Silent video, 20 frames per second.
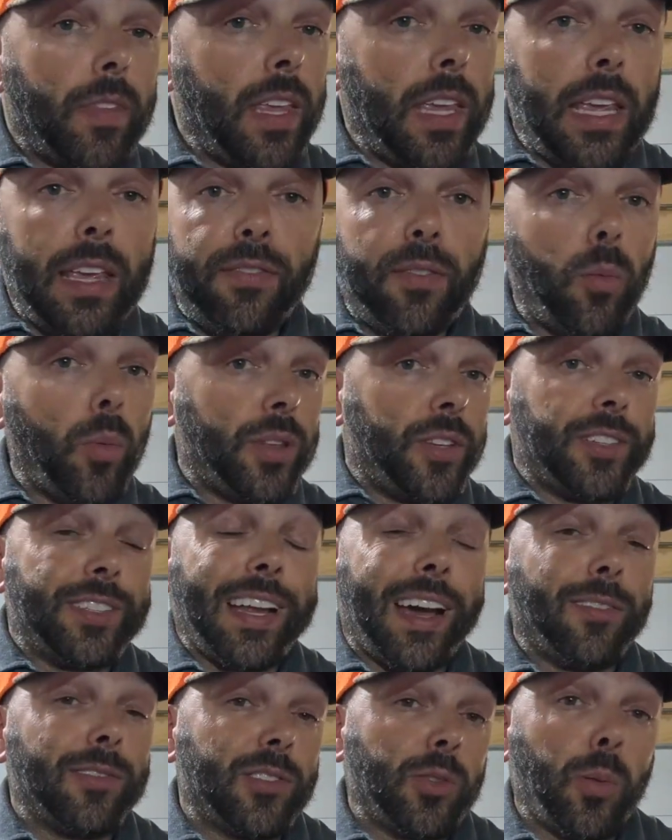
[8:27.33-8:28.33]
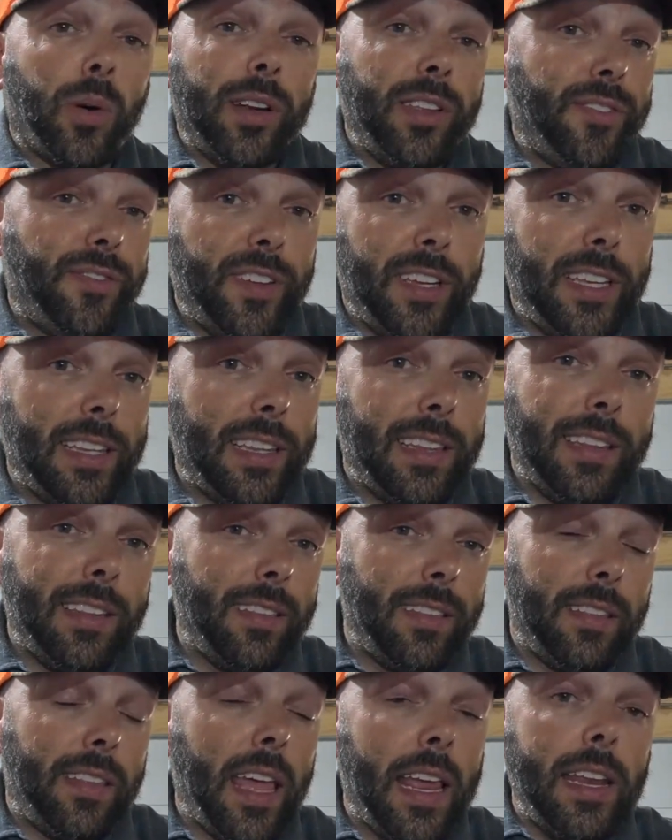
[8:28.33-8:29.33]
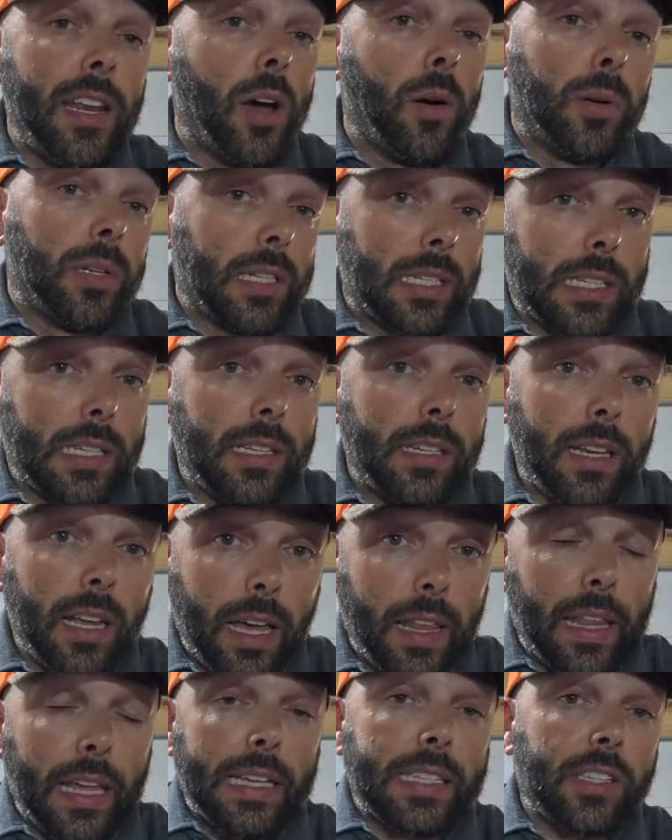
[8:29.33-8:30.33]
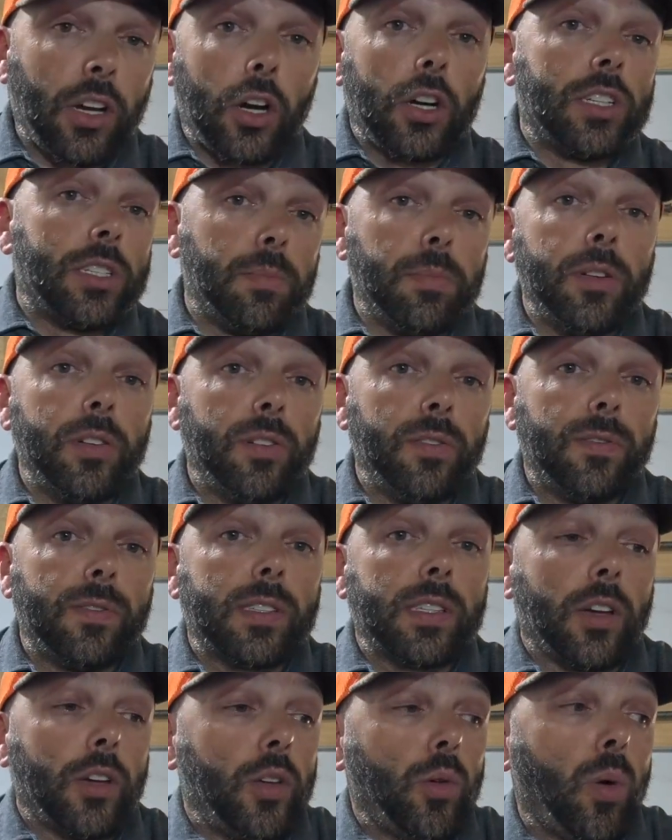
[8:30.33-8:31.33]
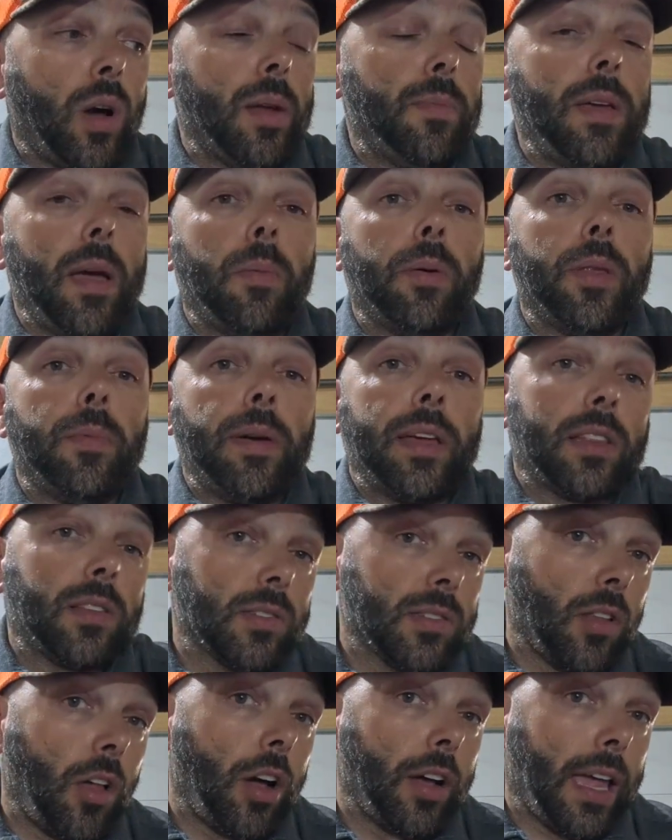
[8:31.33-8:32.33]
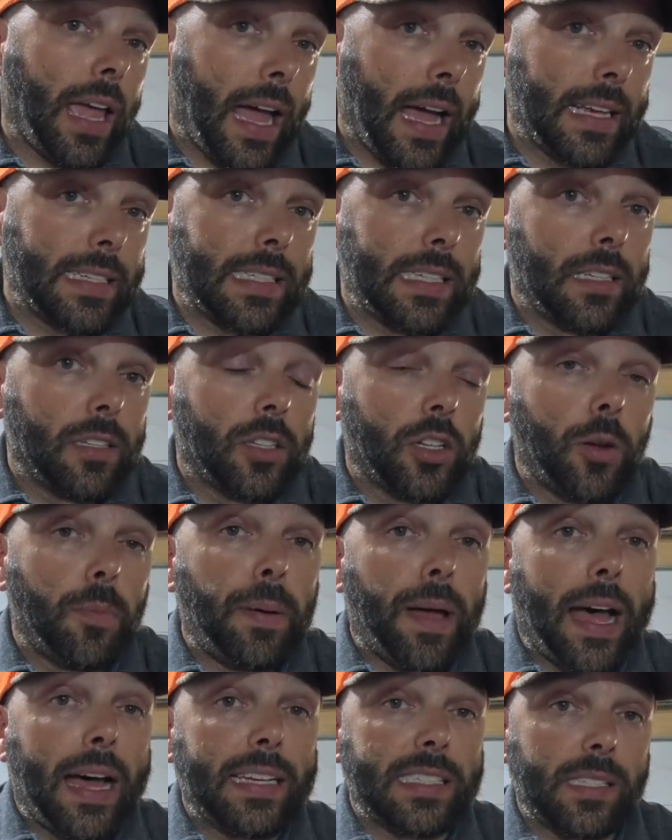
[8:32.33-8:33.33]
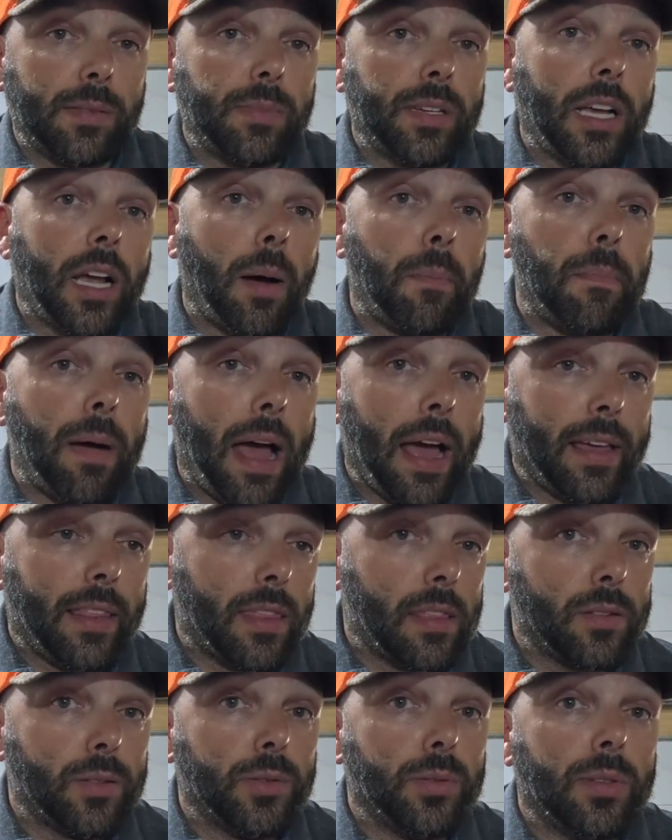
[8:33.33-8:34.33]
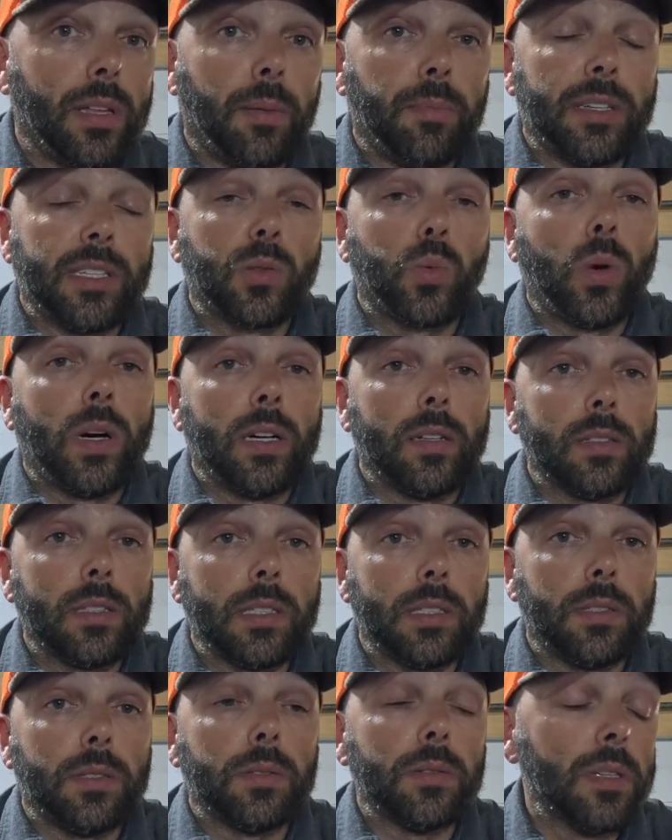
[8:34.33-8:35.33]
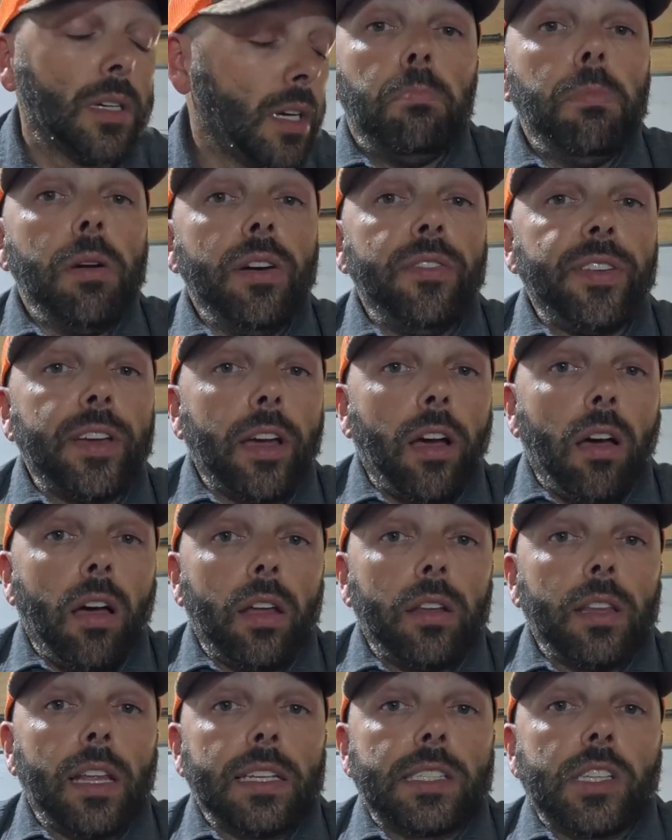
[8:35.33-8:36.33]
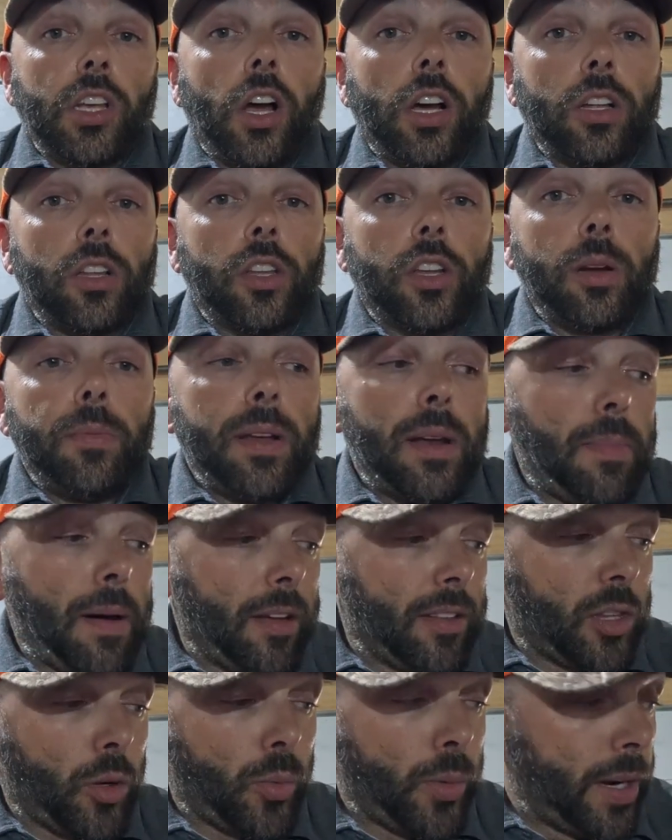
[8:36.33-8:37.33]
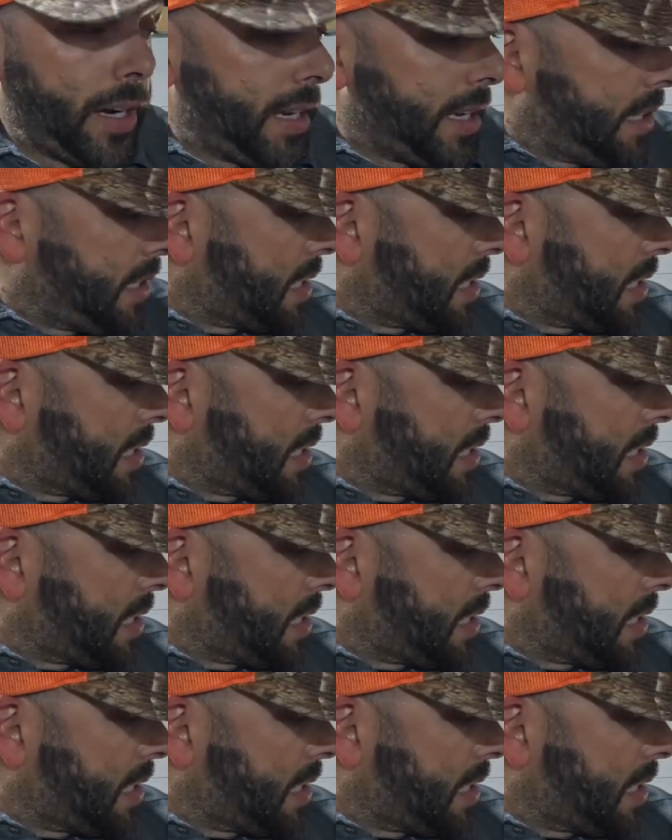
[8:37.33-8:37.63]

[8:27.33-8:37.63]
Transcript: Even when they're down 20 feet, they notice it and they start to move. So you want to be able to make those long casts, get a little past them, and come back through them as well too. Moving on, let's talk a little bit about the rig.